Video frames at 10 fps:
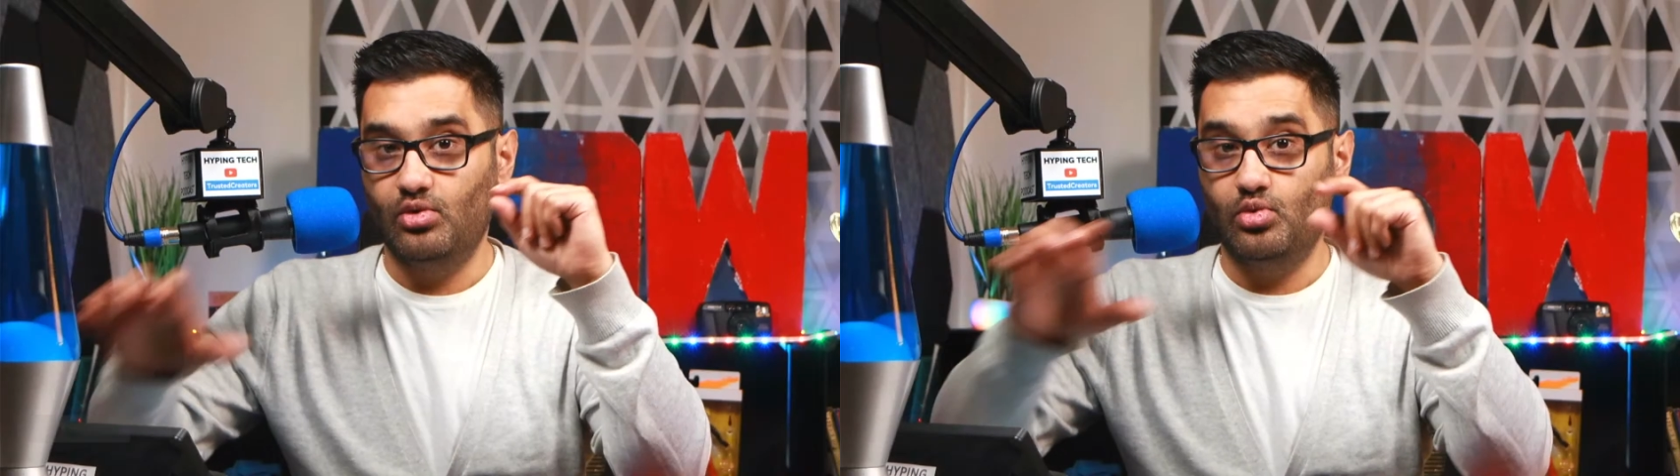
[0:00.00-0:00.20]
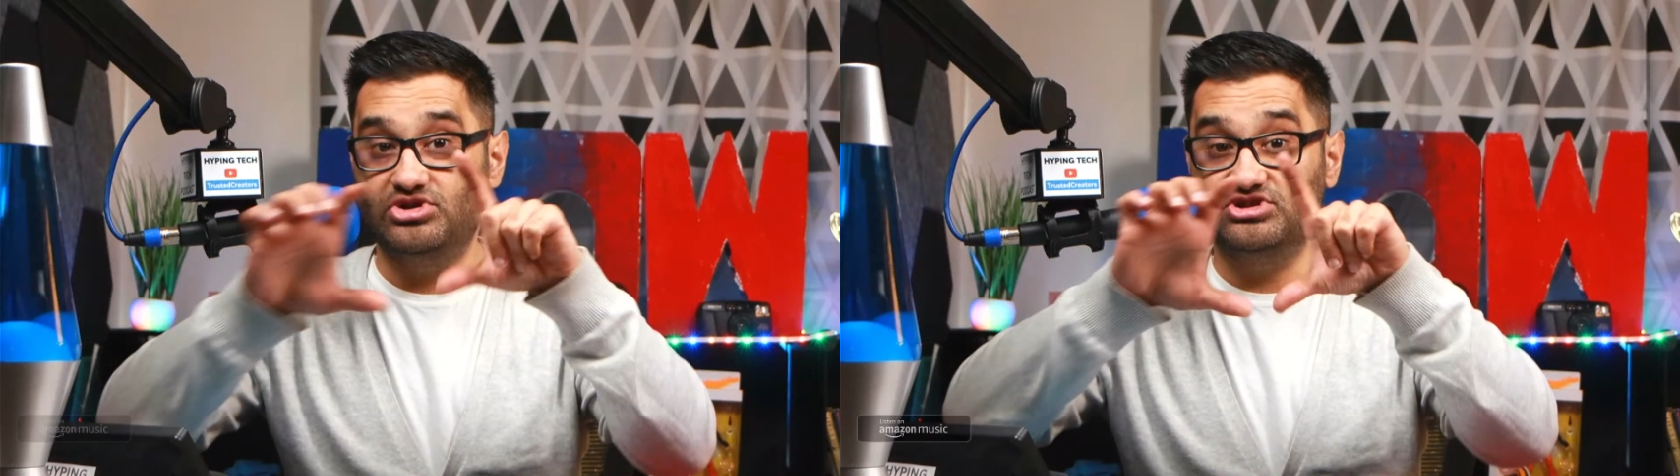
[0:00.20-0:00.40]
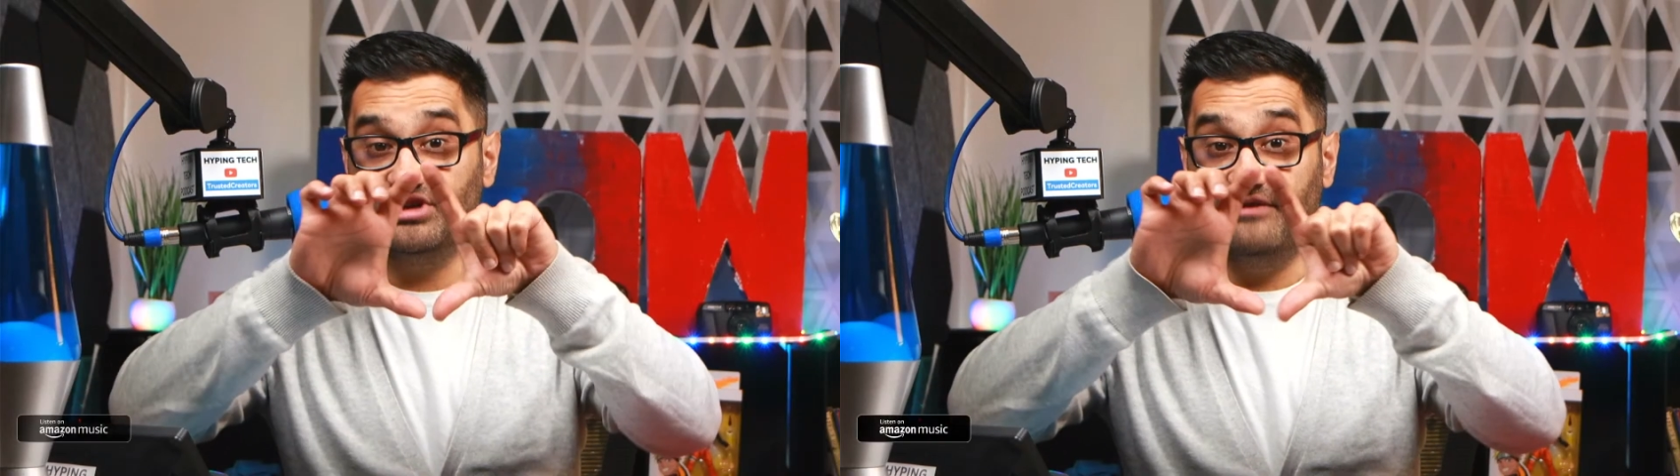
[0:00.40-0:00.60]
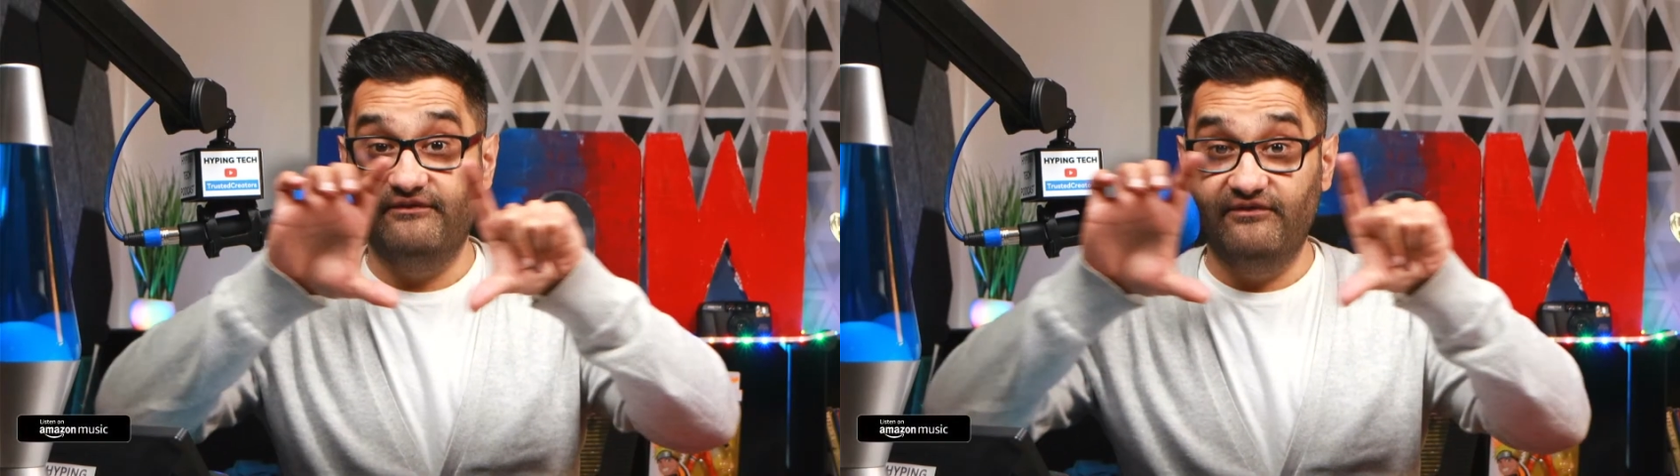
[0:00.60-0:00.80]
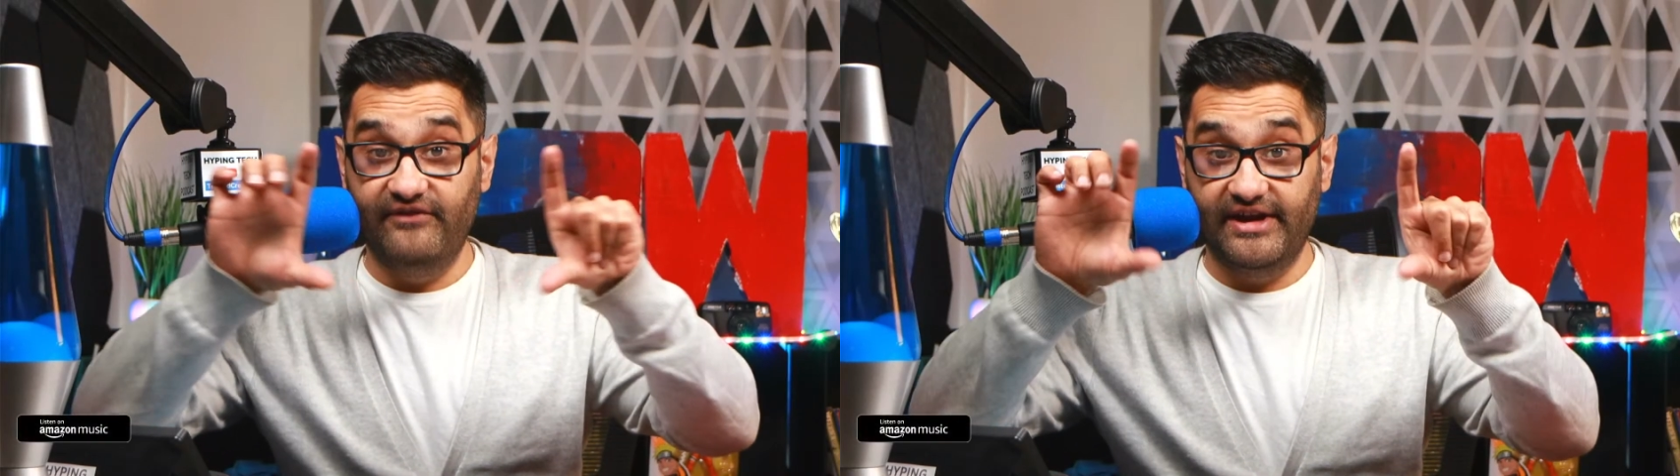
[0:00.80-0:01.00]
which is a
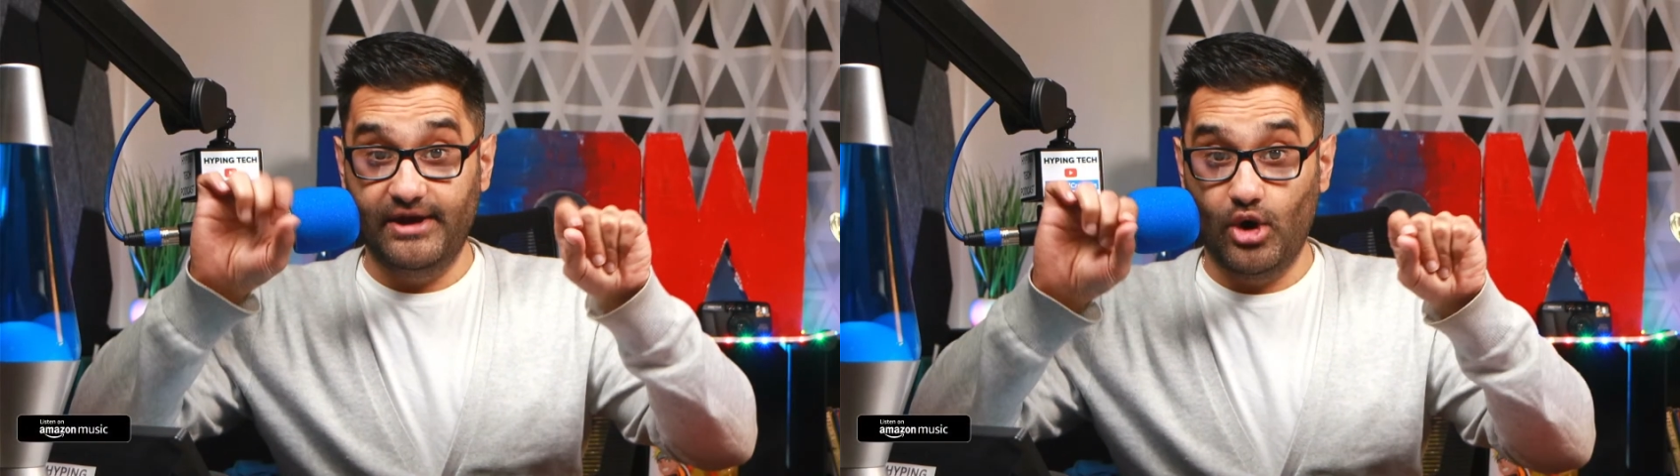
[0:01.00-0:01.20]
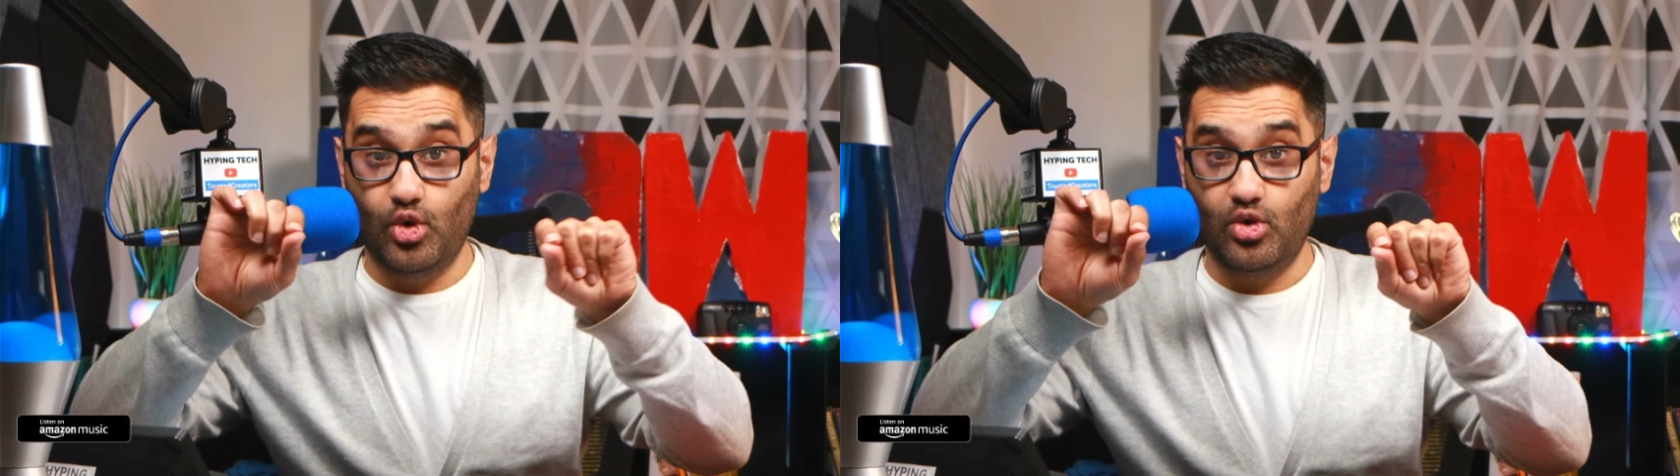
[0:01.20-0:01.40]
video.